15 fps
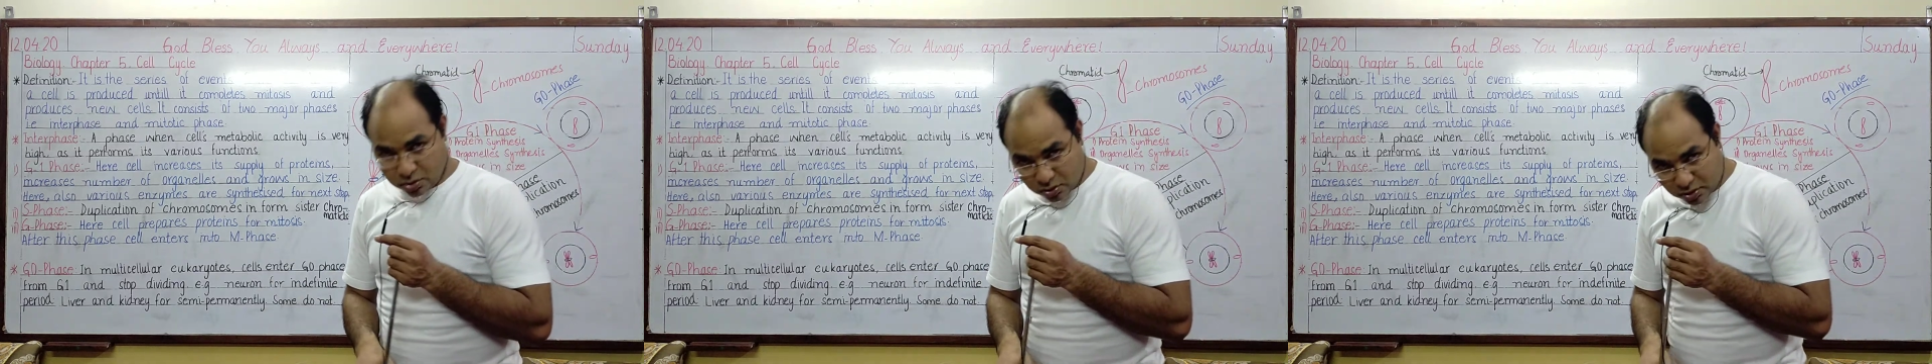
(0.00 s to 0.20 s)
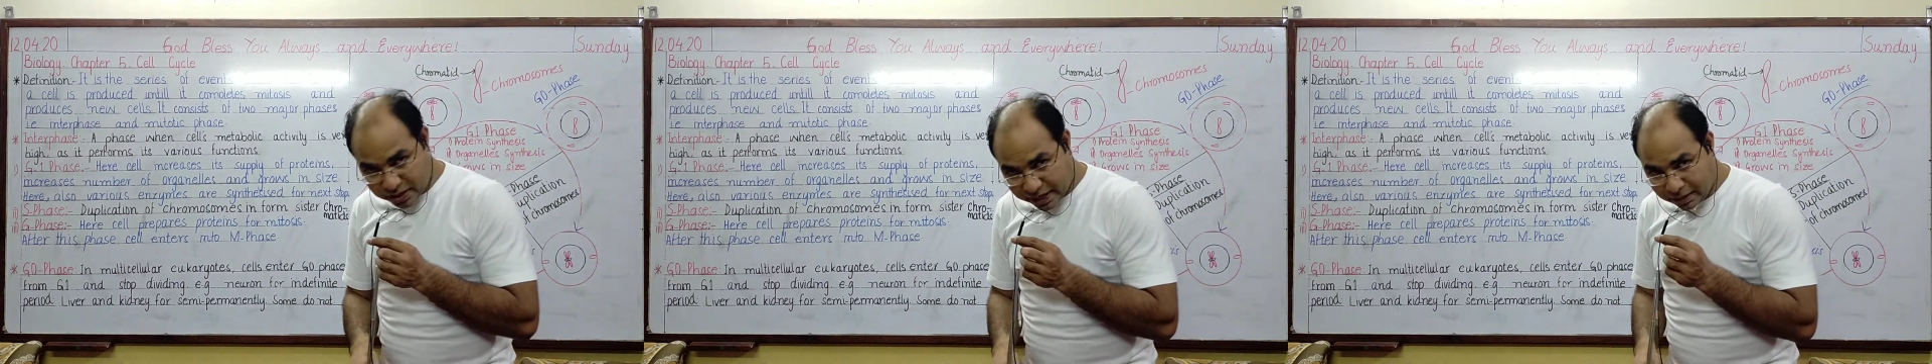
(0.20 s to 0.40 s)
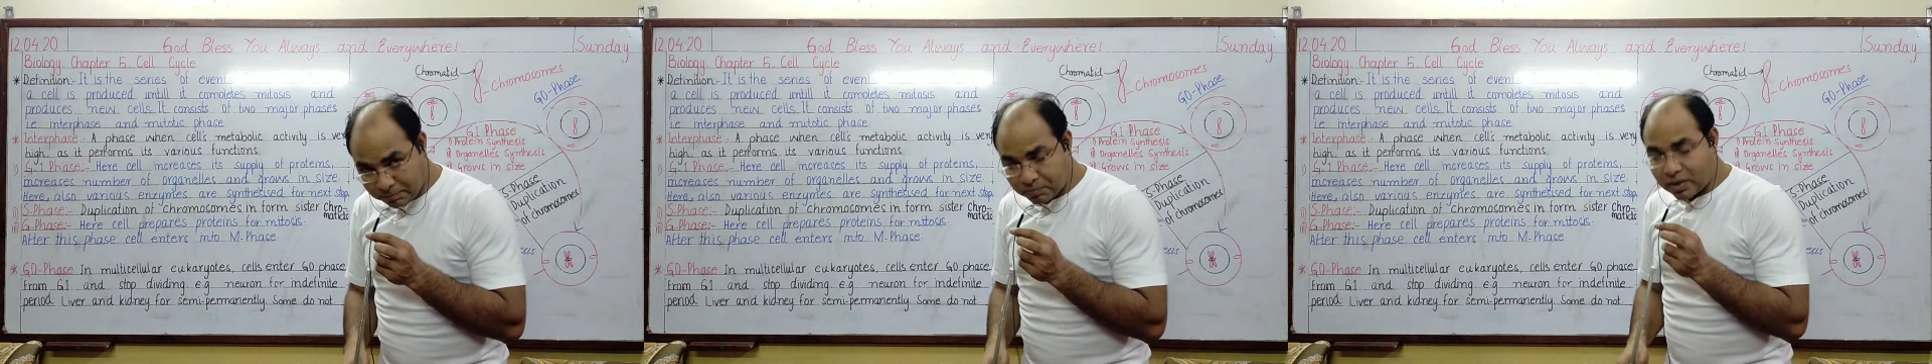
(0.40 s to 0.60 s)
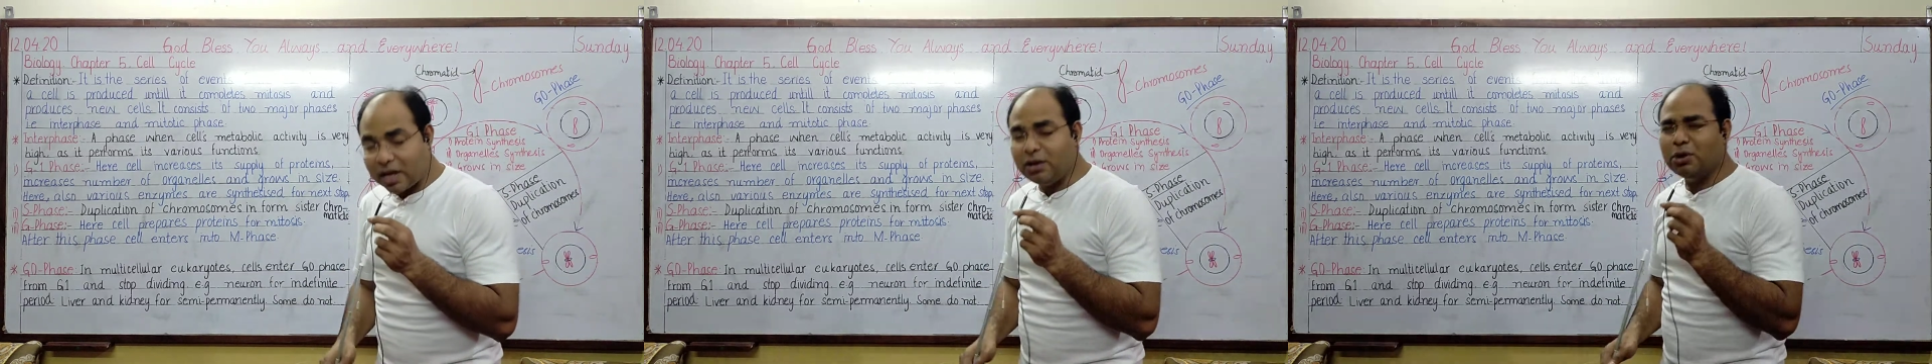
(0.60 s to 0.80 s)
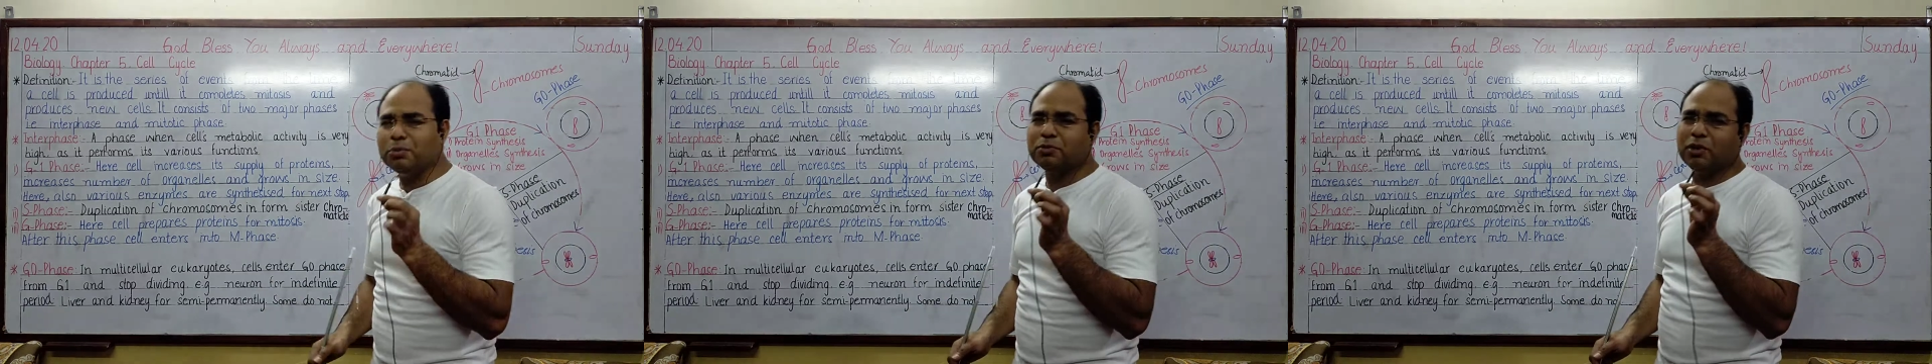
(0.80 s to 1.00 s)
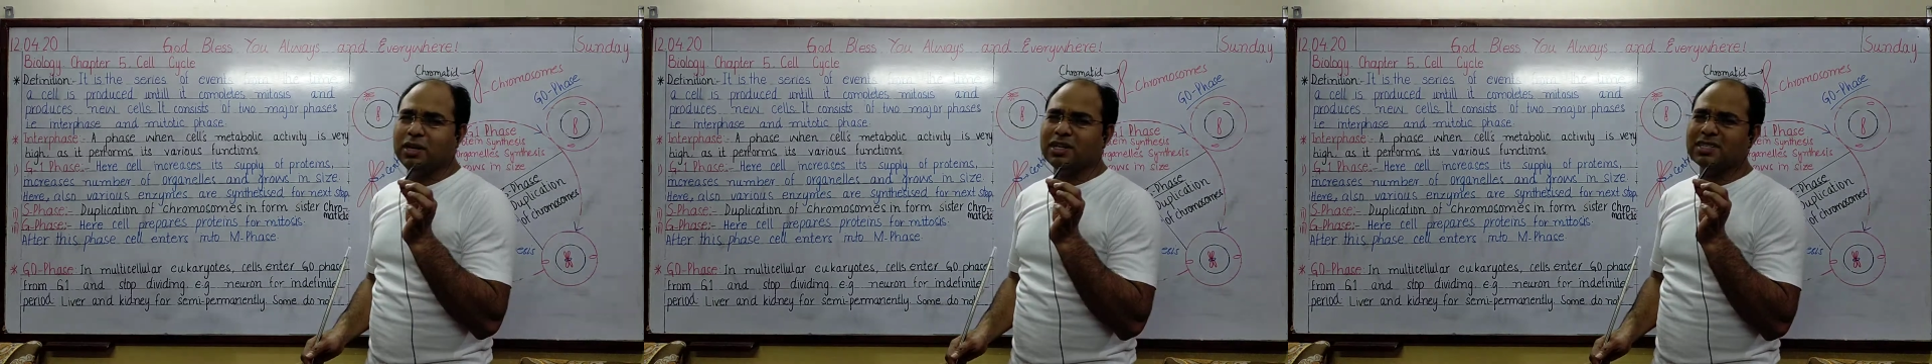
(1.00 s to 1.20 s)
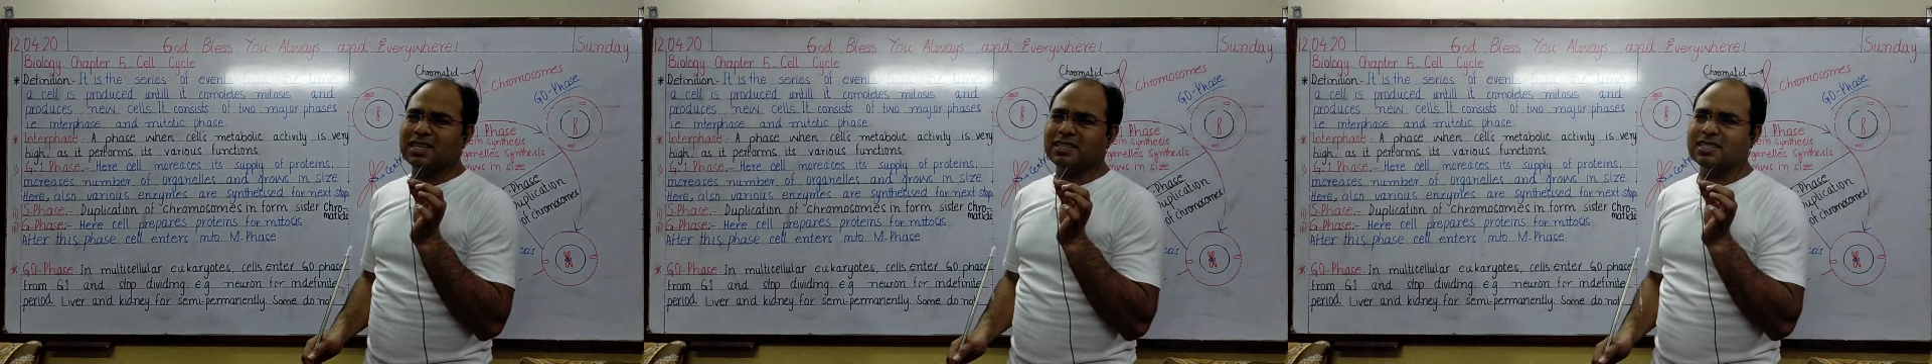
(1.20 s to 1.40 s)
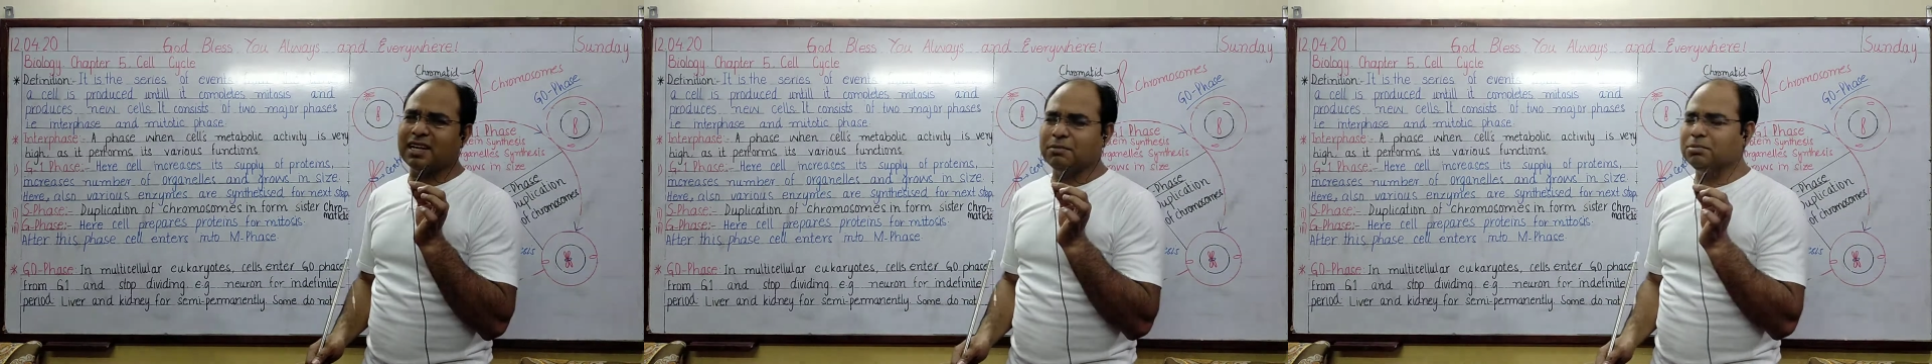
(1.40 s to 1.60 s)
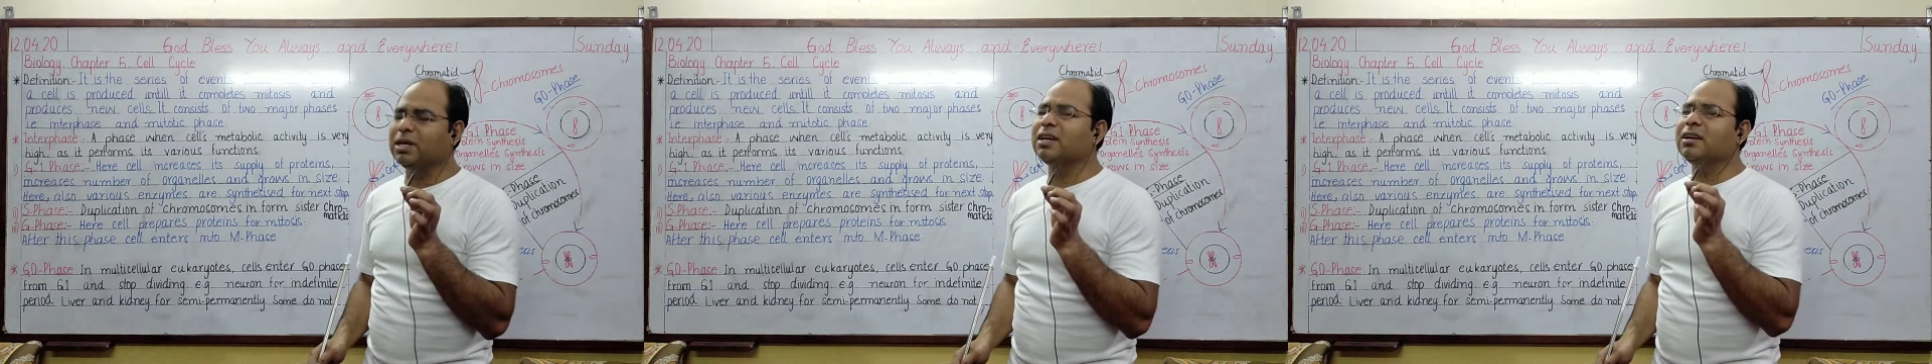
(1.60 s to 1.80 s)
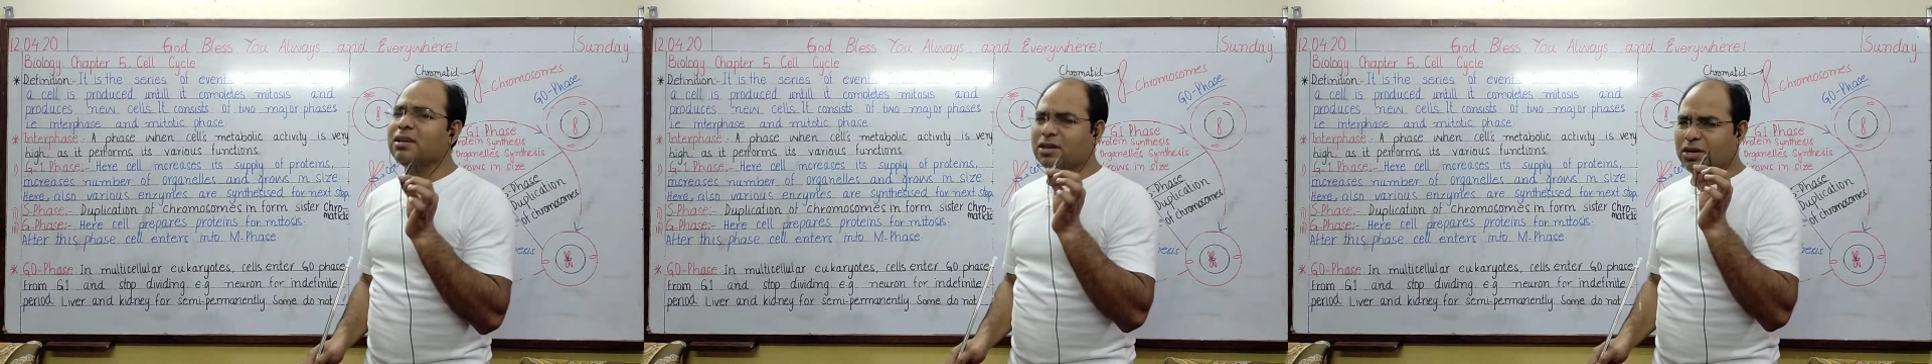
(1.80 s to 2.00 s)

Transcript: Okay? I hope you understand something.